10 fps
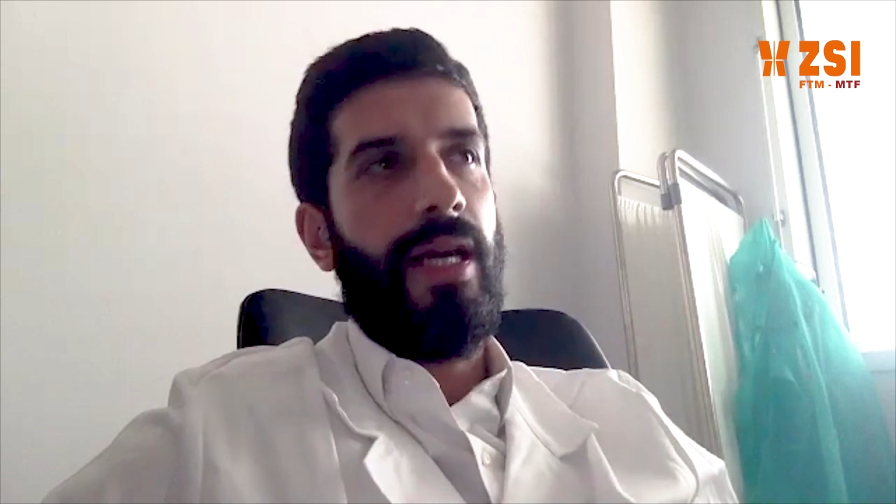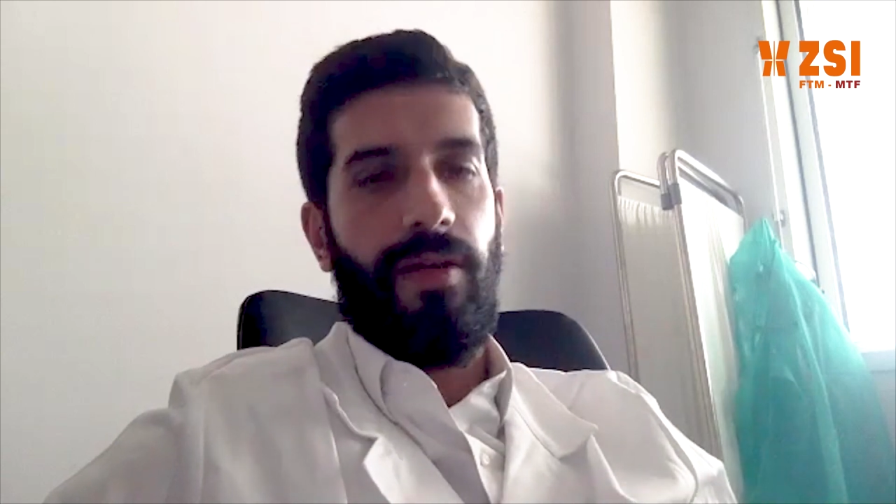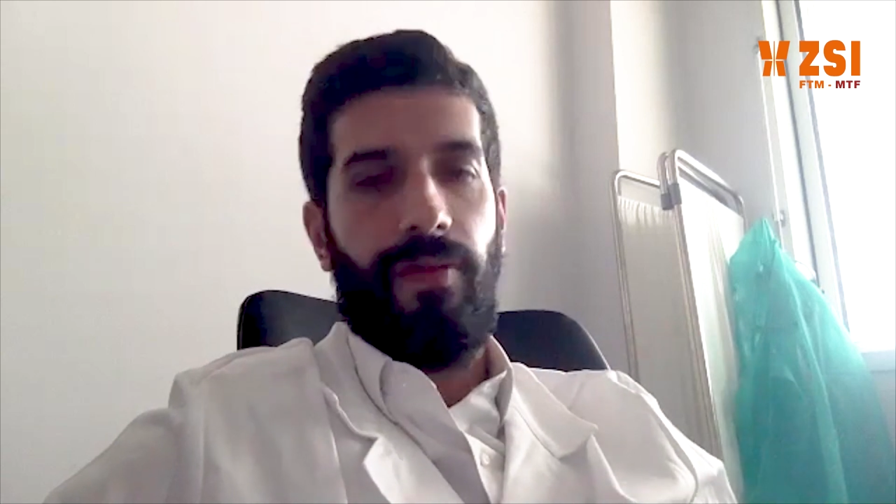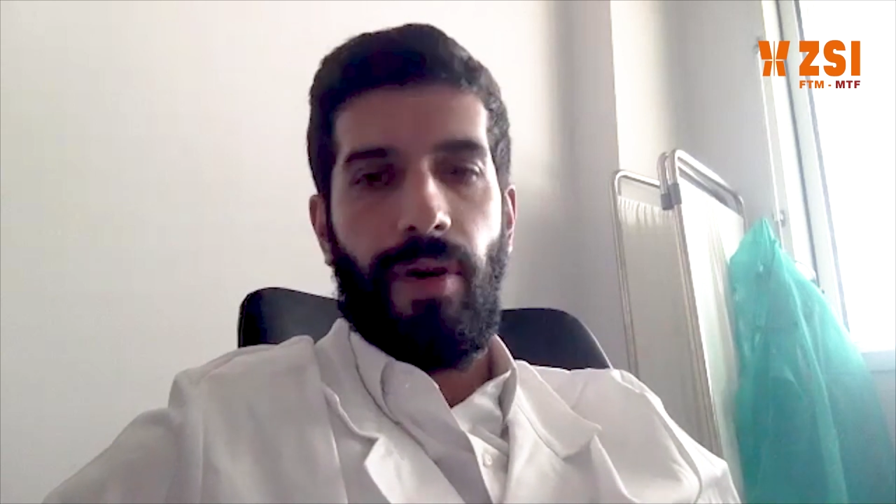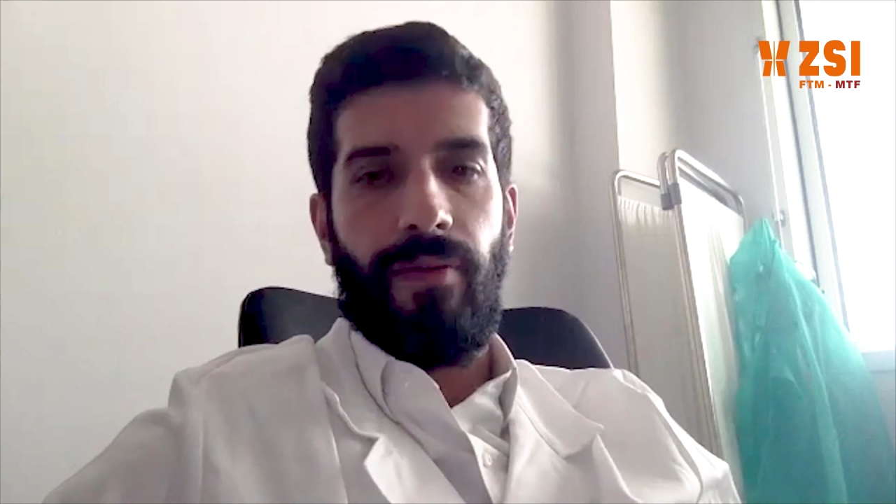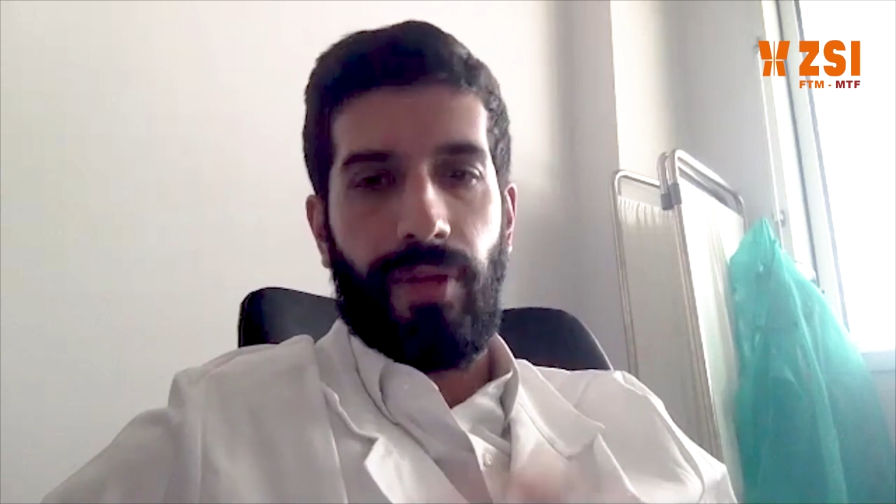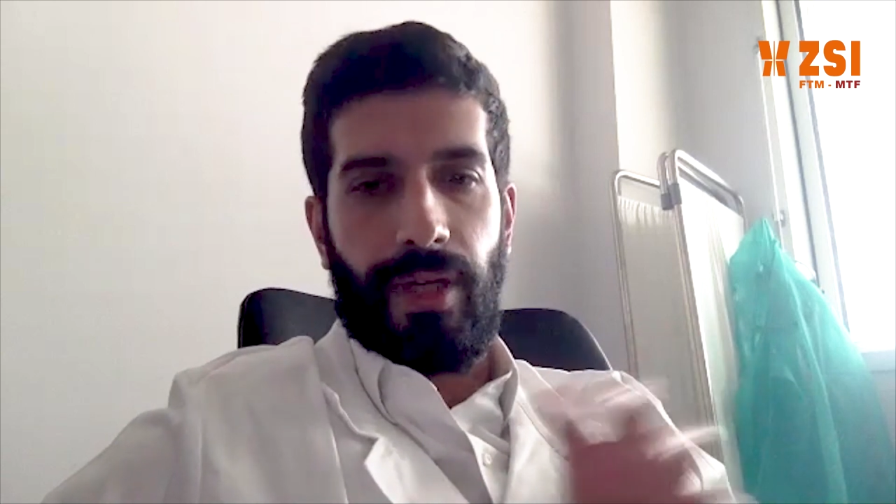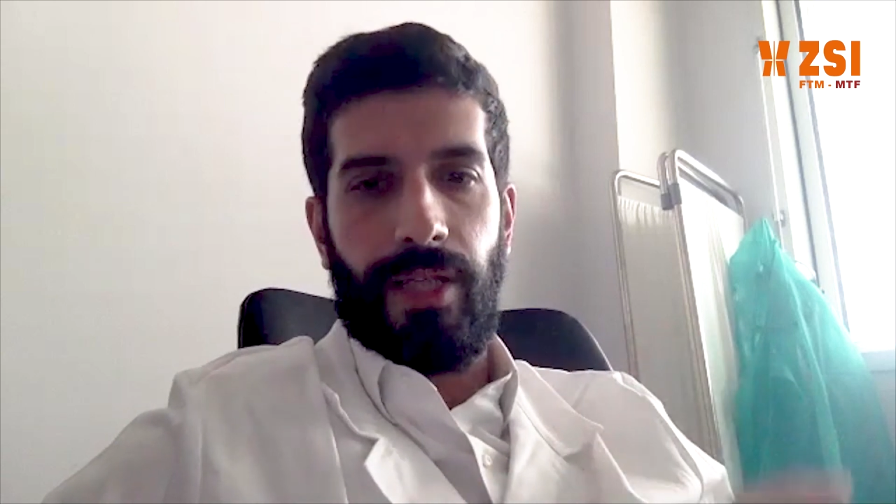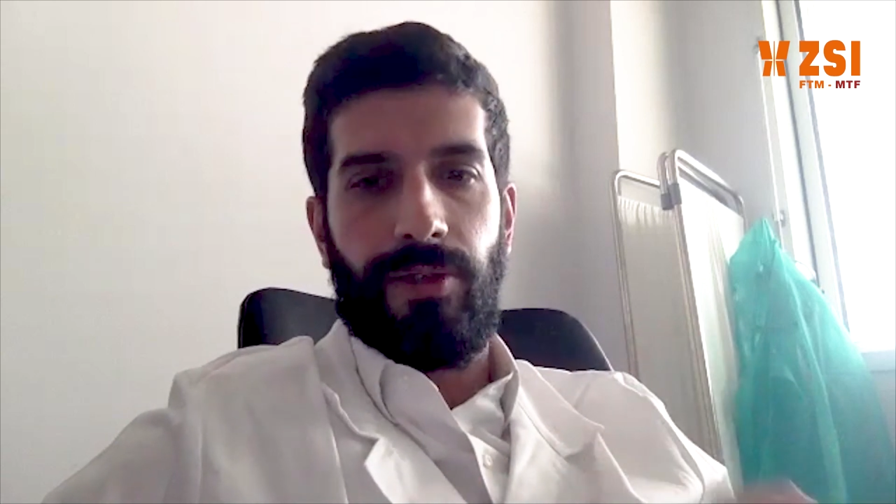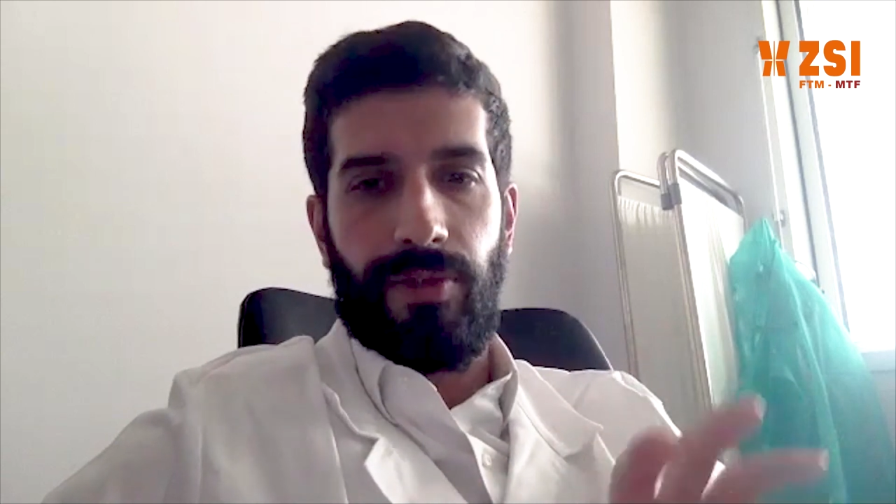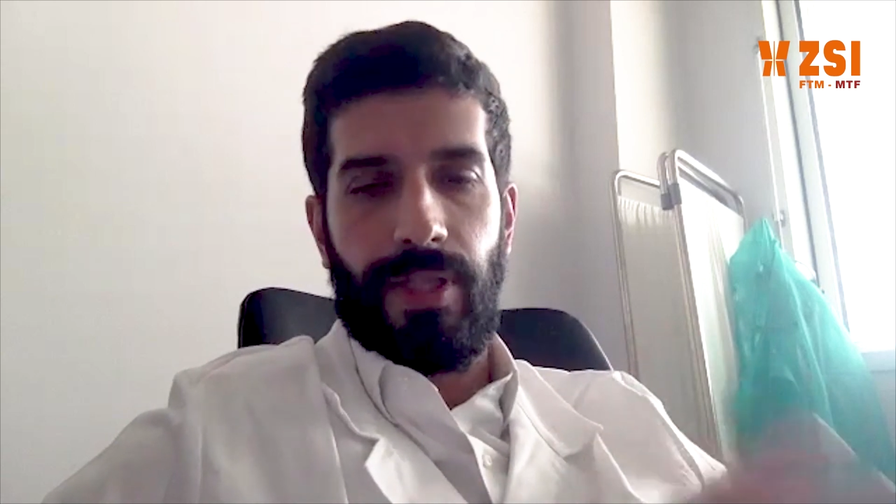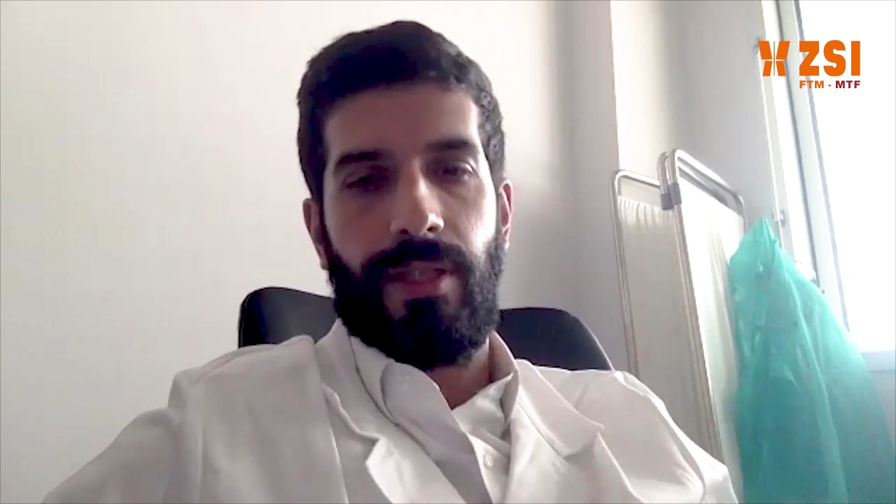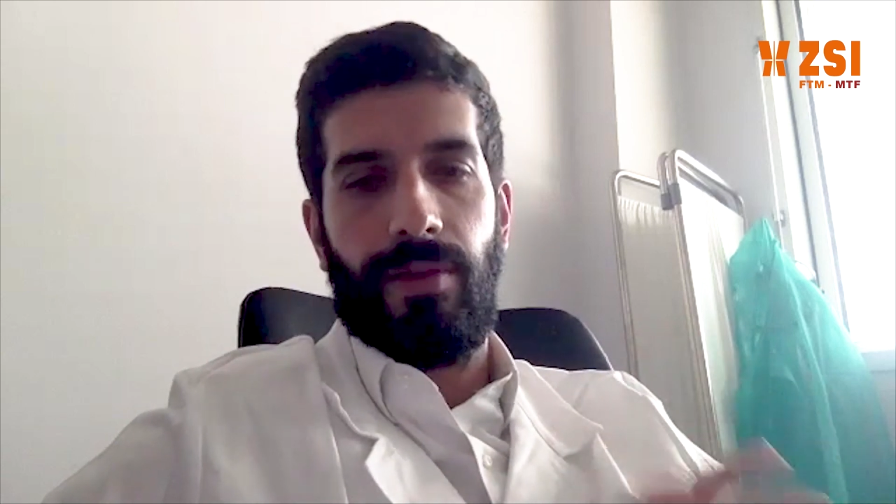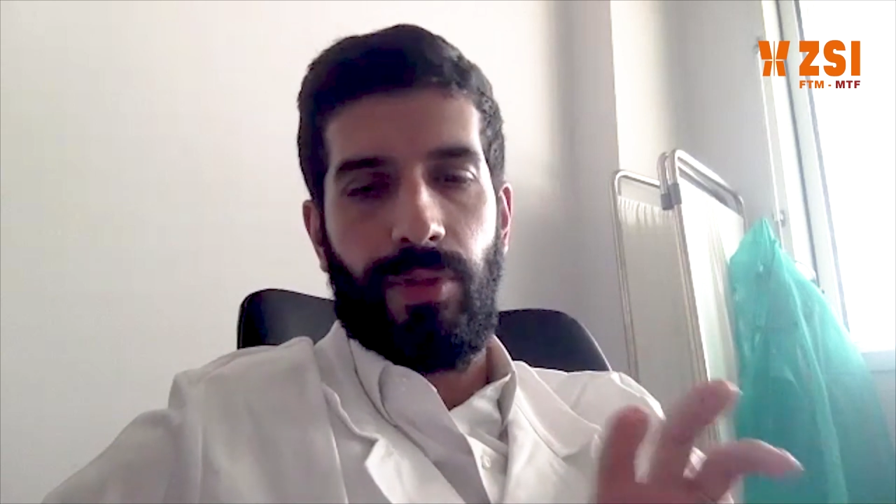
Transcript: If you have the clitoris,